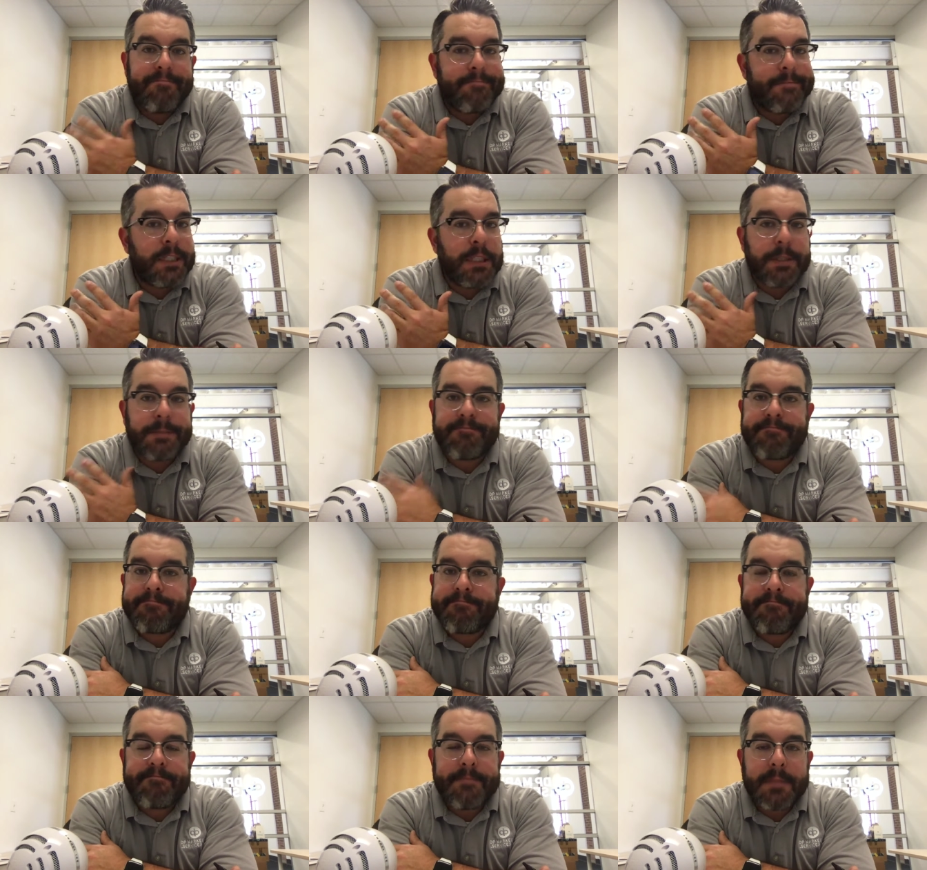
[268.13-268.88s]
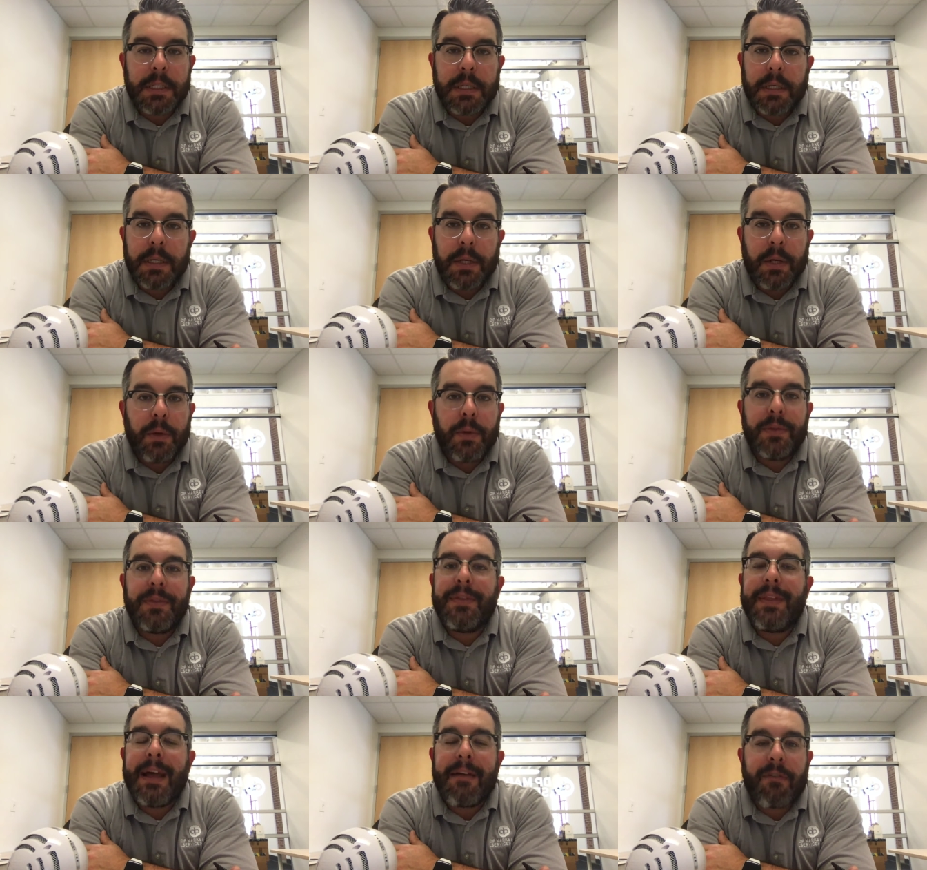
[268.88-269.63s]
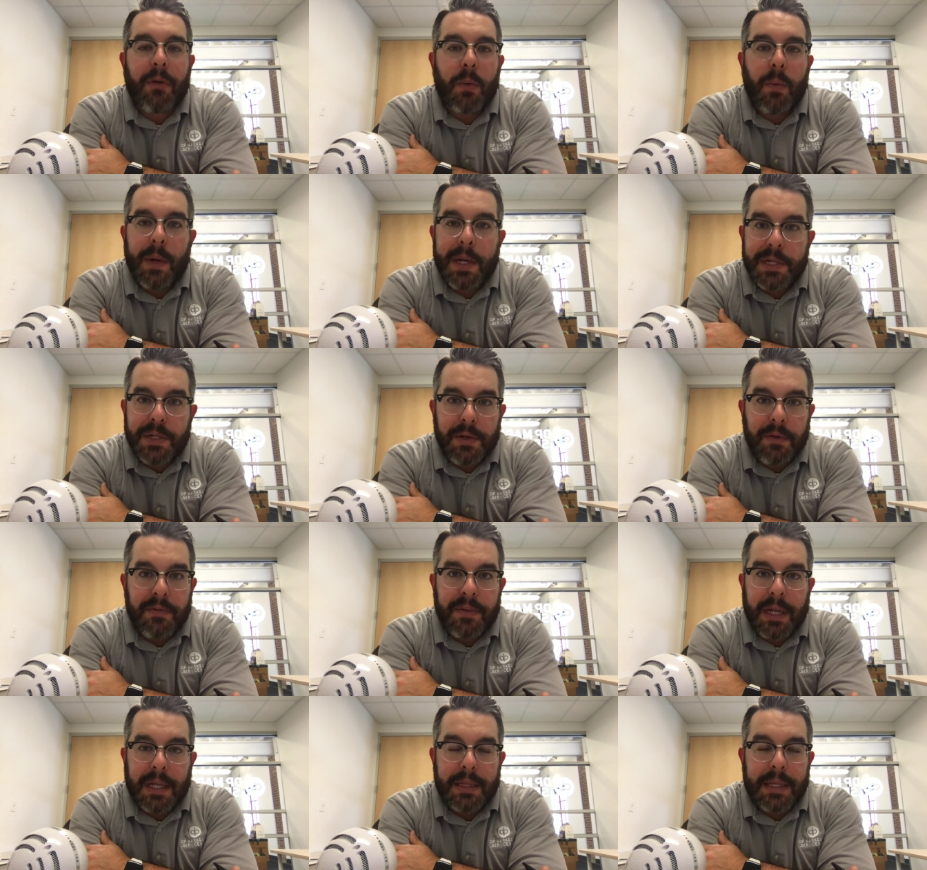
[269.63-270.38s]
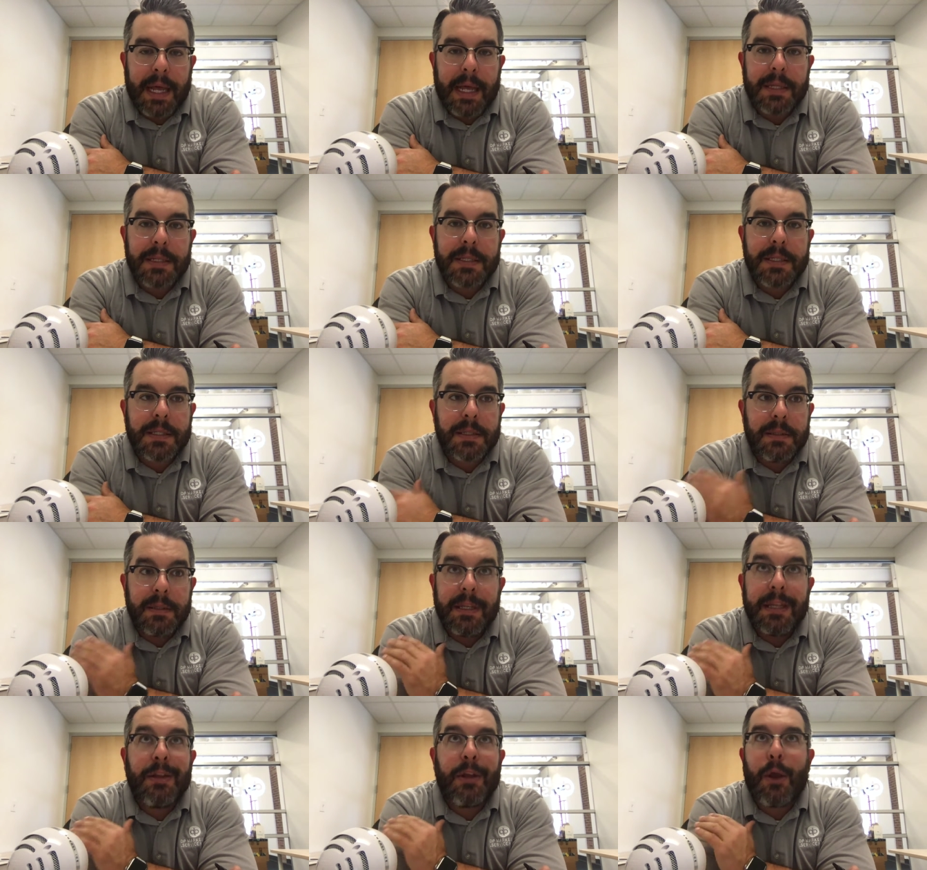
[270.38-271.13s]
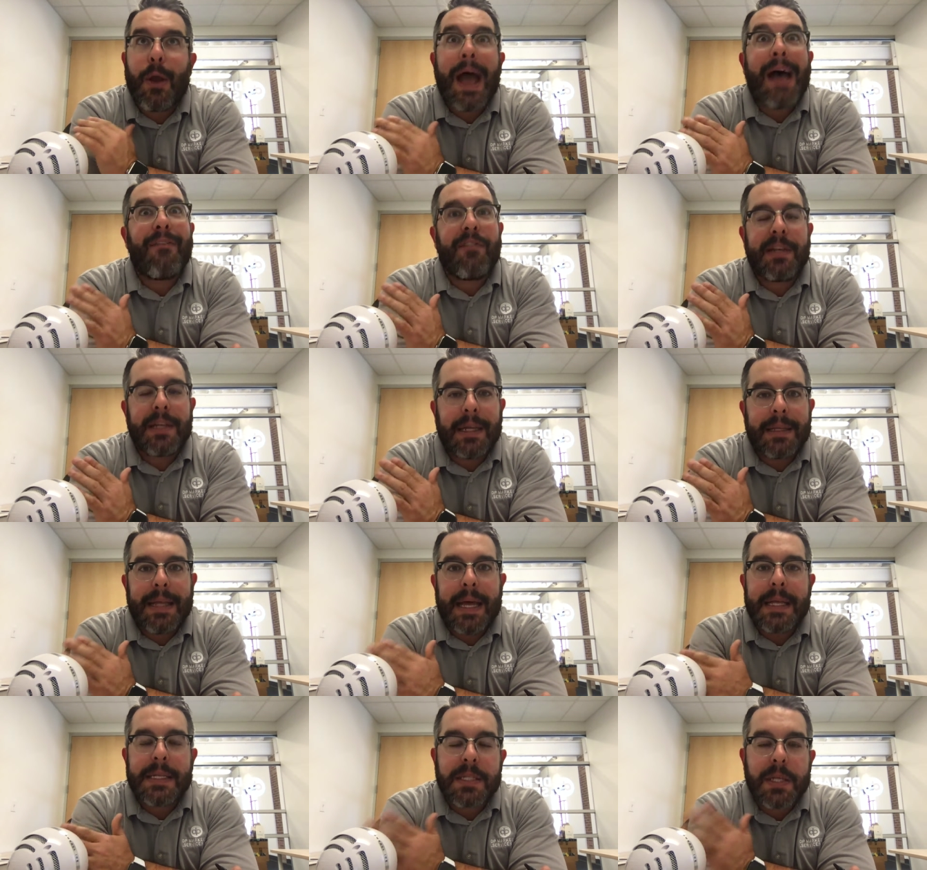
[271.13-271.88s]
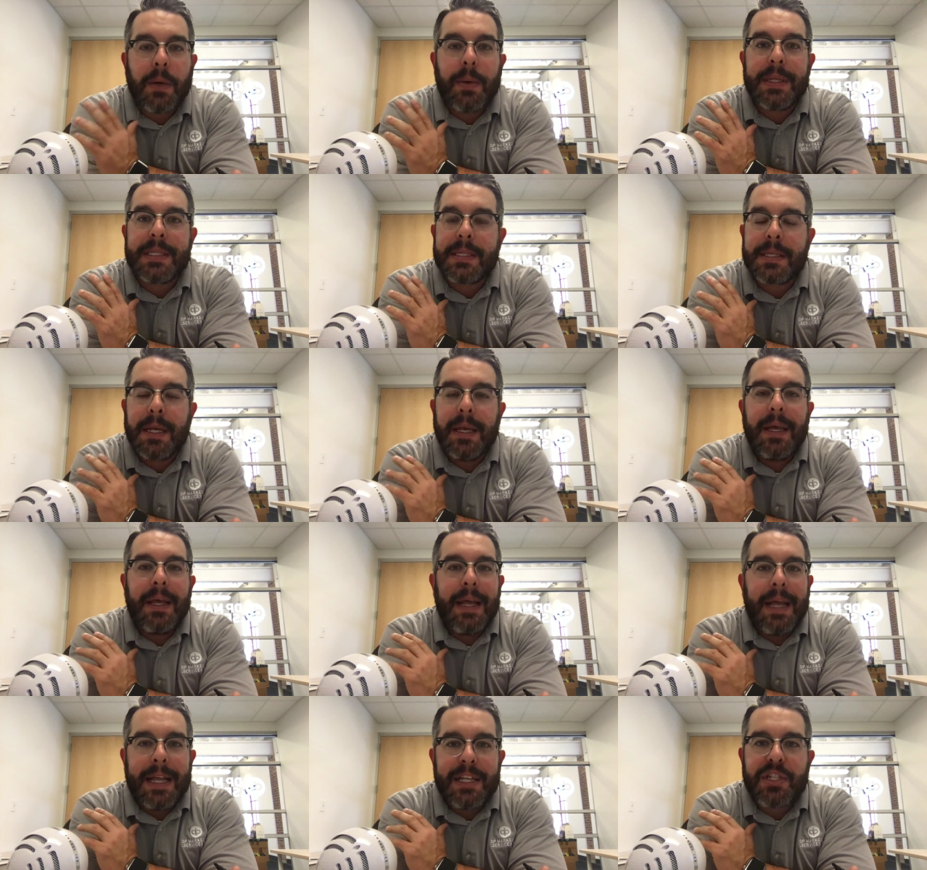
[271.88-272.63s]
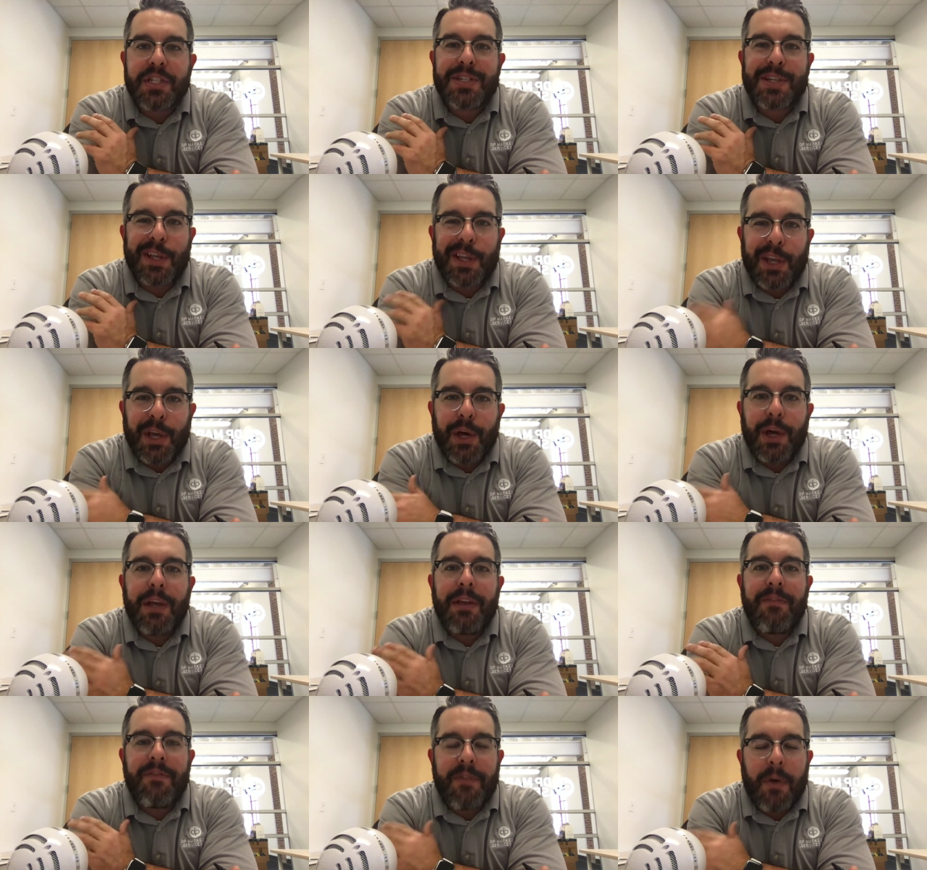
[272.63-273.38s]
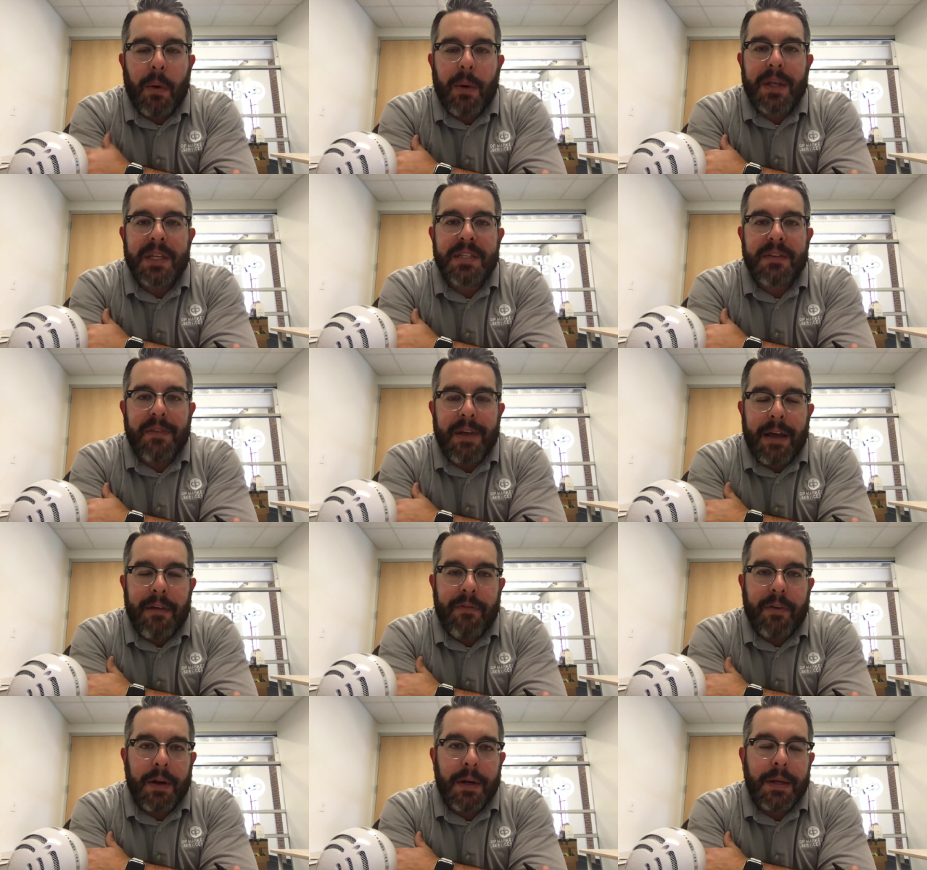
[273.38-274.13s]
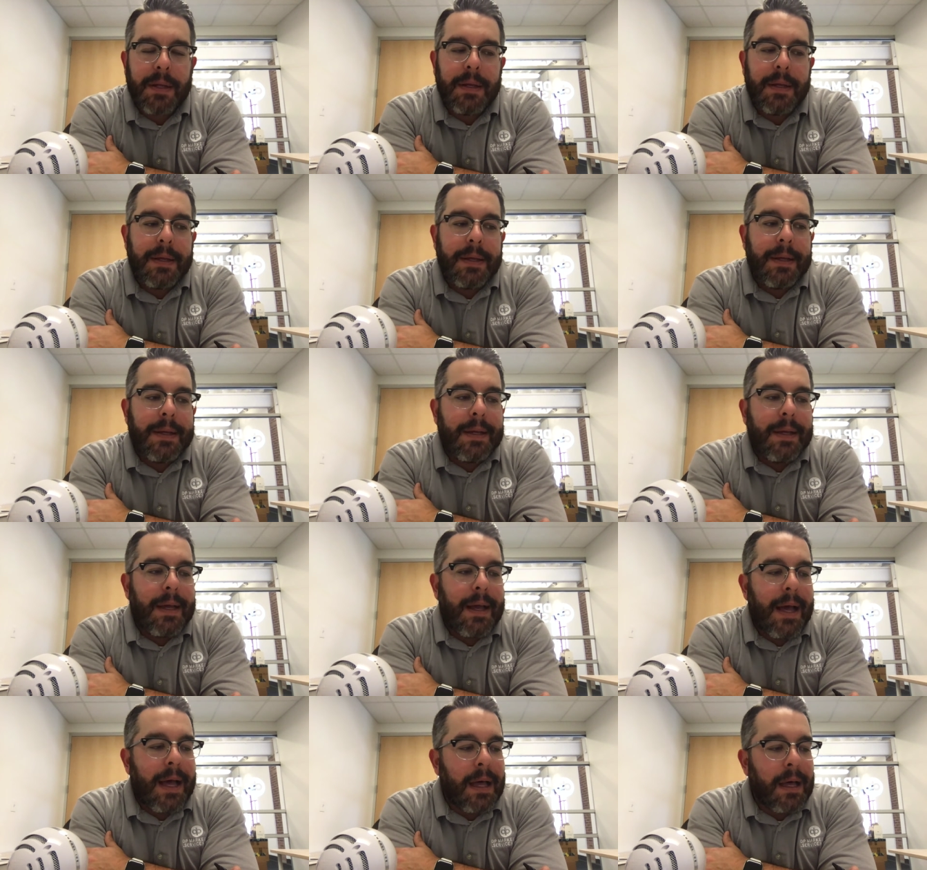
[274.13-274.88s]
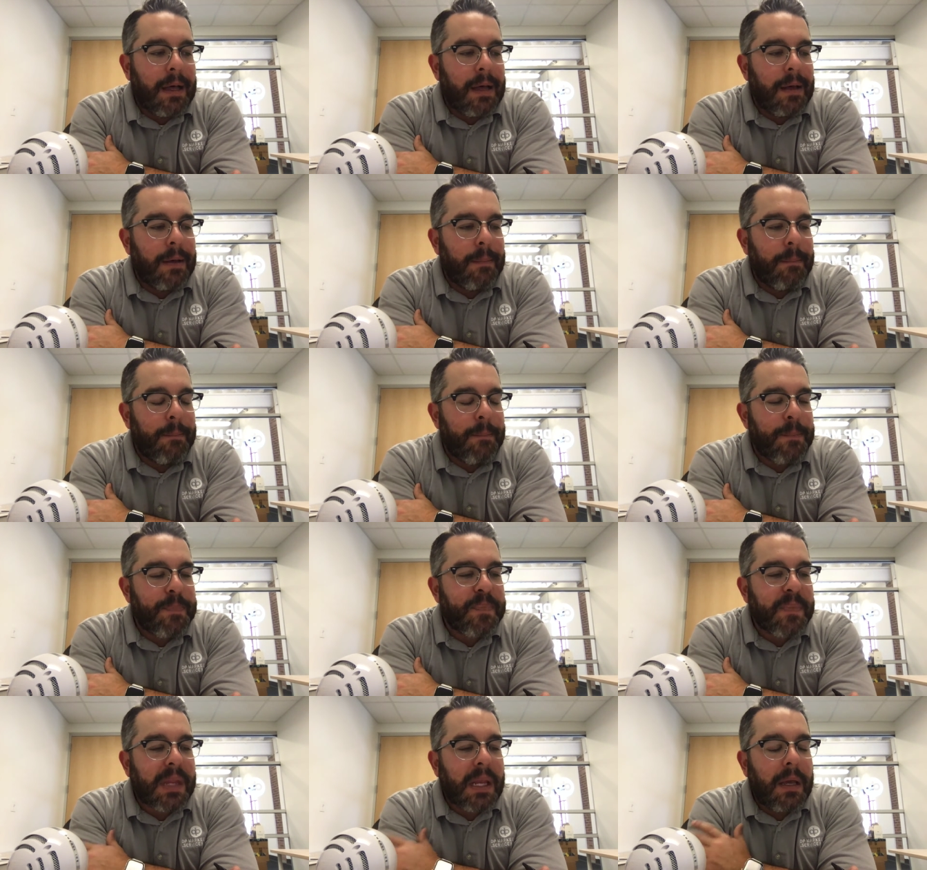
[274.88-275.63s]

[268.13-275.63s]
You'll you'll never wish you've done that. You haven't done that. So it's it's just a good focus of effort. Um,